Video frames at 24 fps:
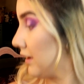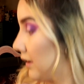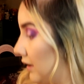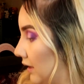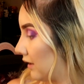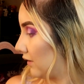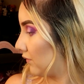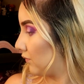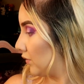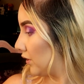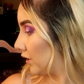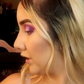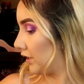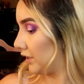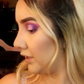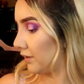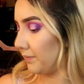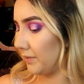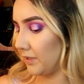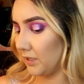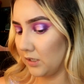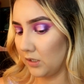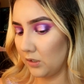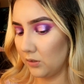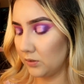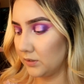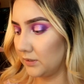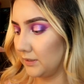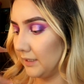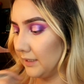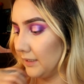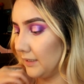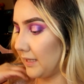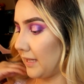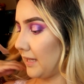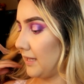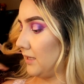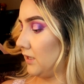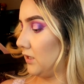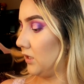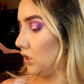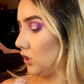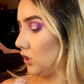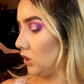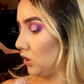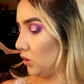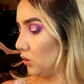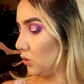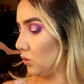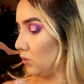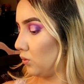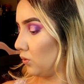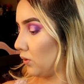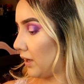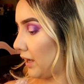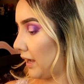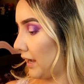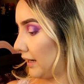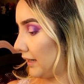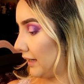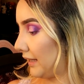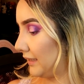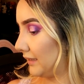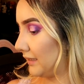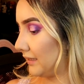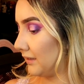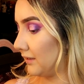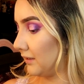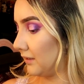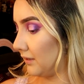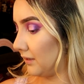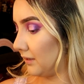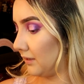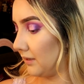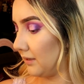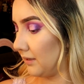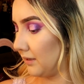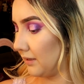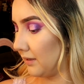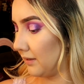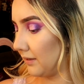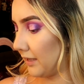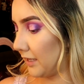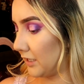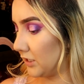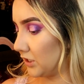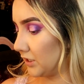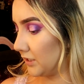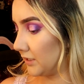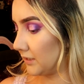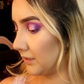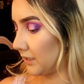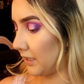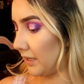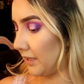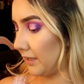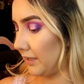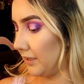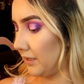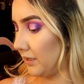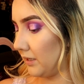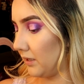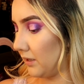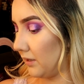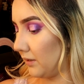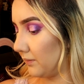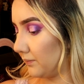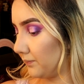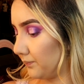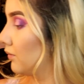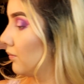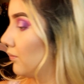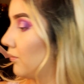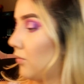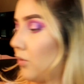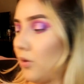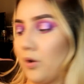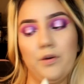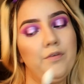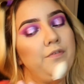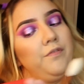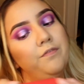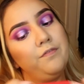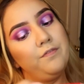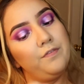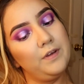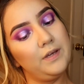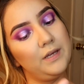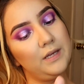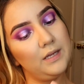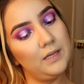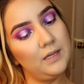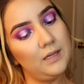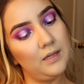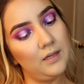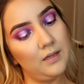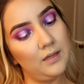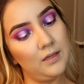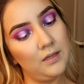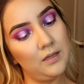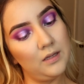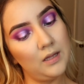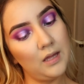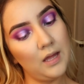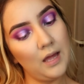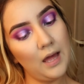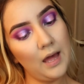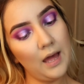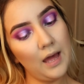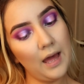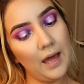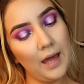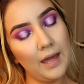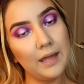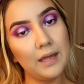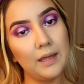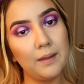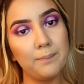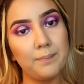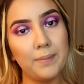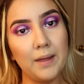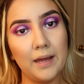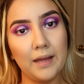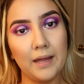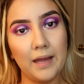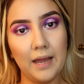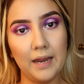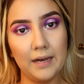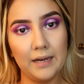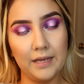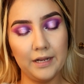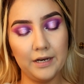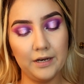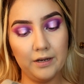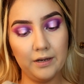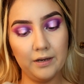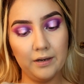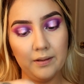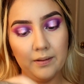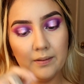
And we're gonna be using that new highlight that I just got in, the Morphe High Impact Highlighter.